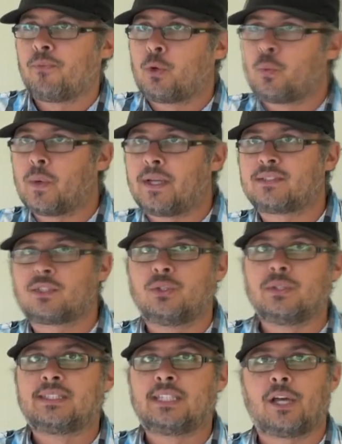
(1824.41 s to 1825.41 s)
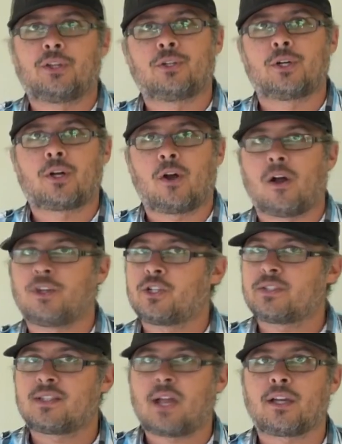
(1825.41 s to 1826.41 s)
risk to see another car
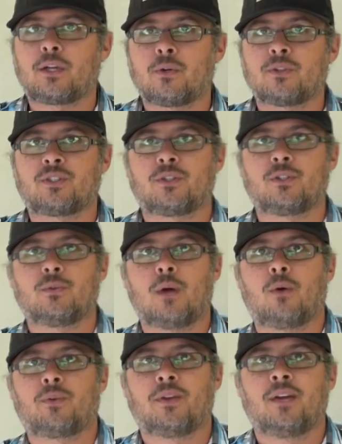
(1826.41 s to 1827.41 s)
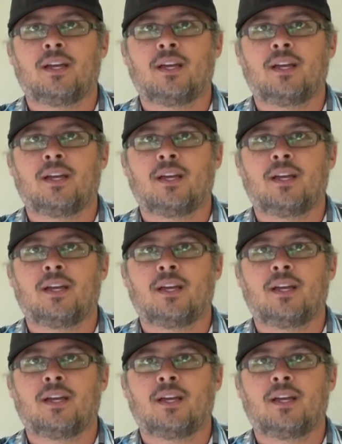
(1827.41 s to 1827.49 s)
just like yours on the road.